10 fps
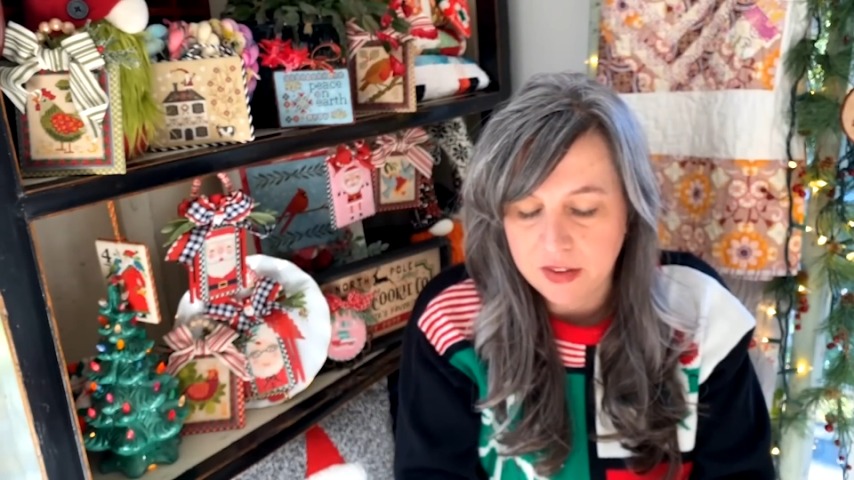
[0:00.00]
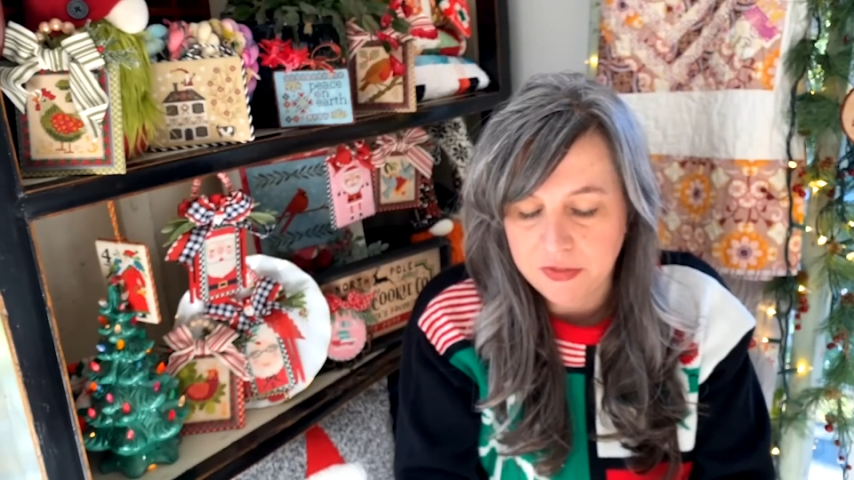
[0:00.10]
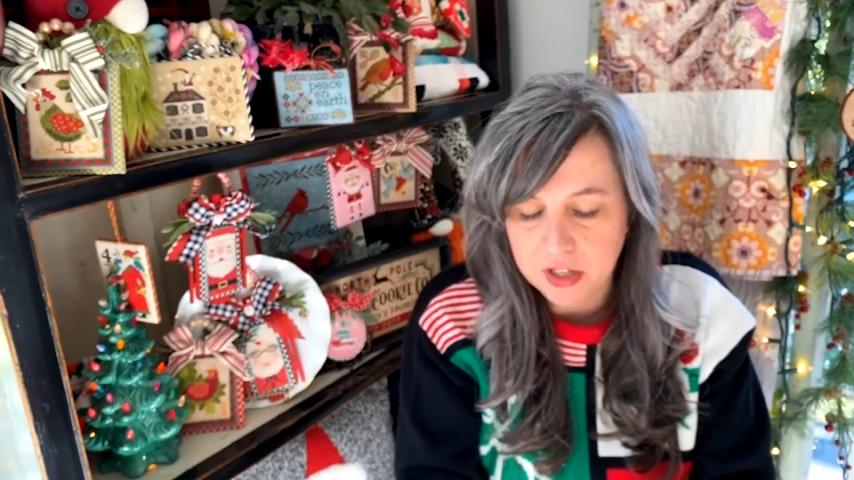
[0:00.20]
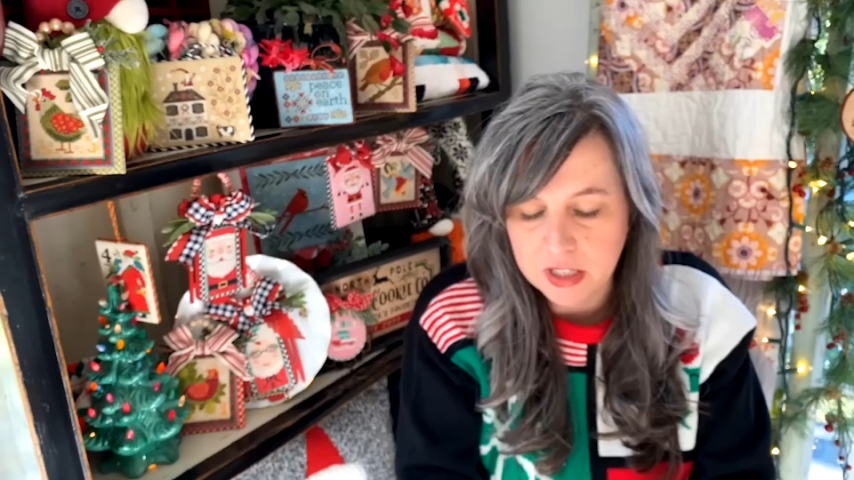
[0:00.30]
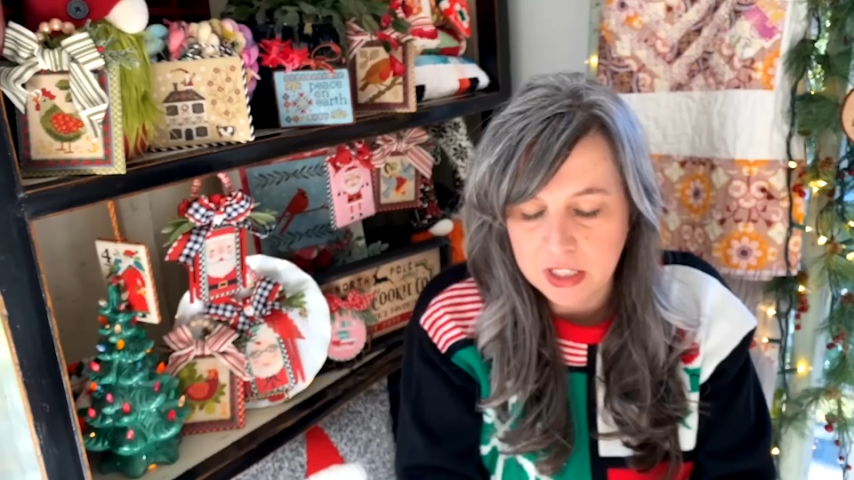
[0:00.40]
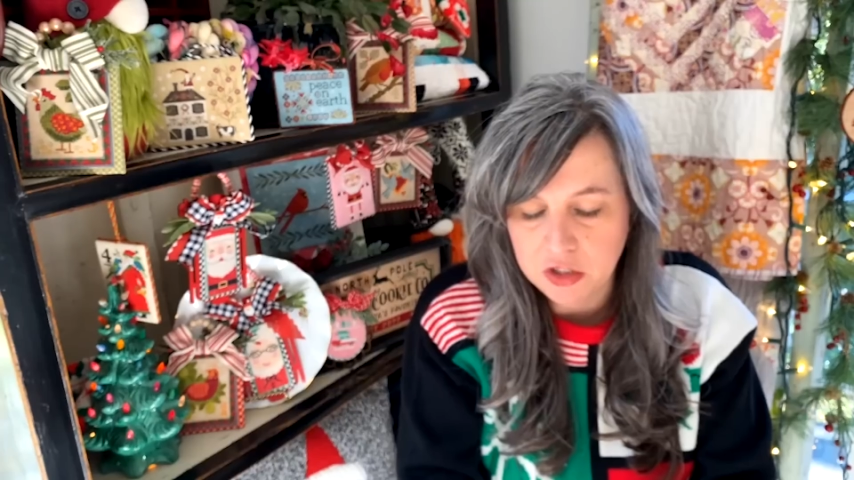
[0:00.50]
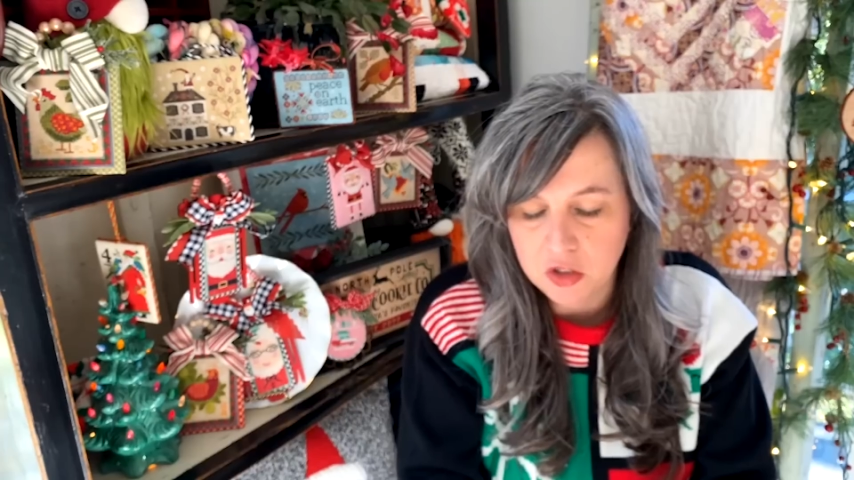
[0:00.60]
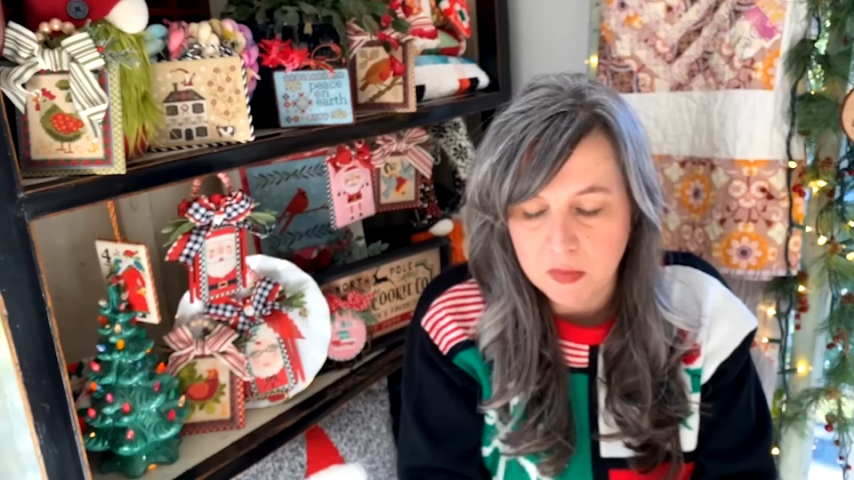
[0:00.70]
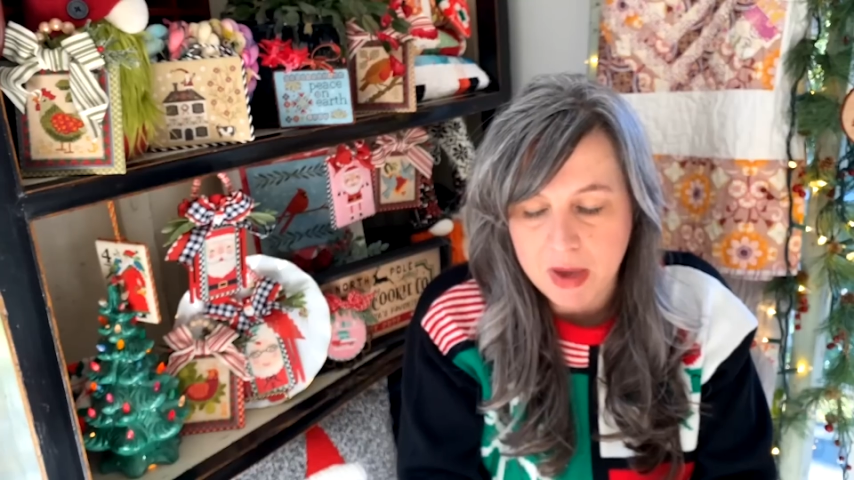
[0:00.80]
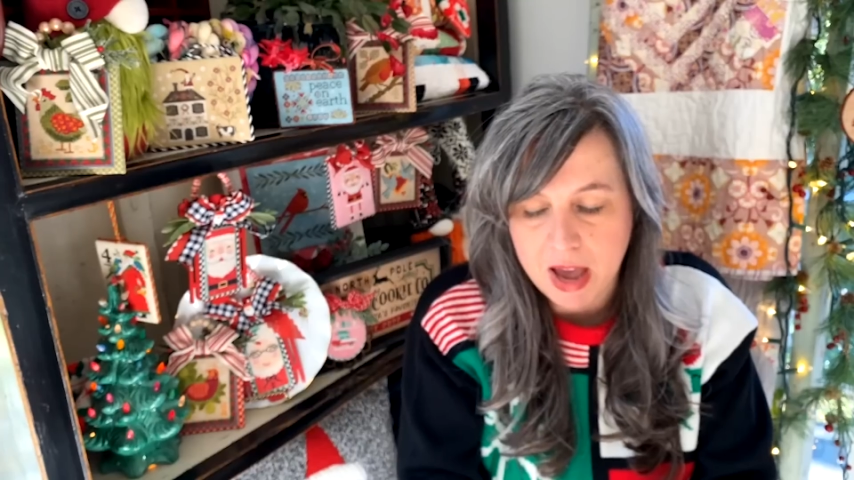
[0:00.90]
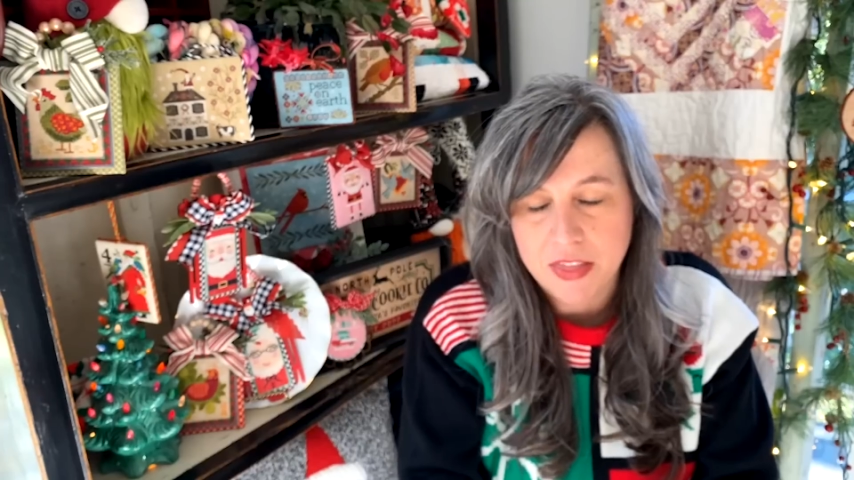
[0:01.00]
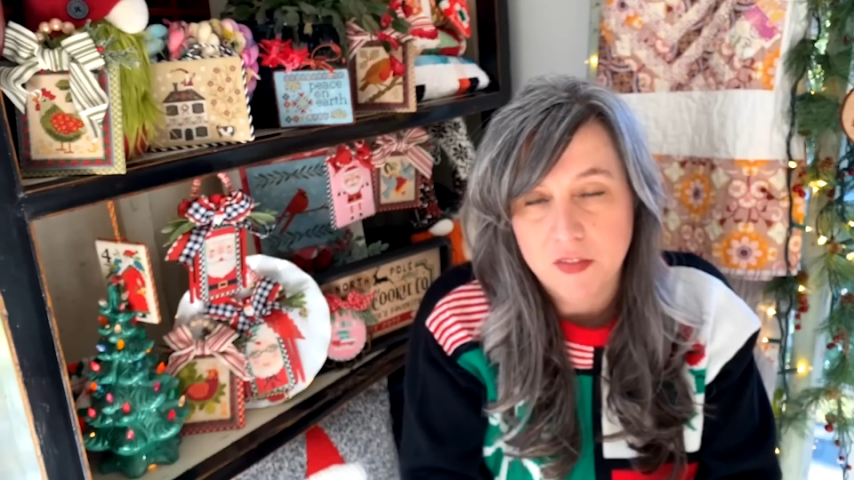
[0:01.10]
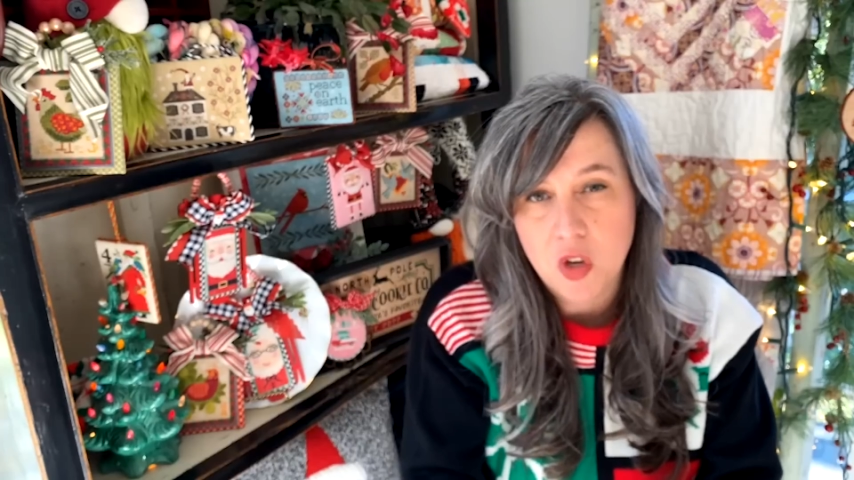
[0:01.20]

Definitely do the math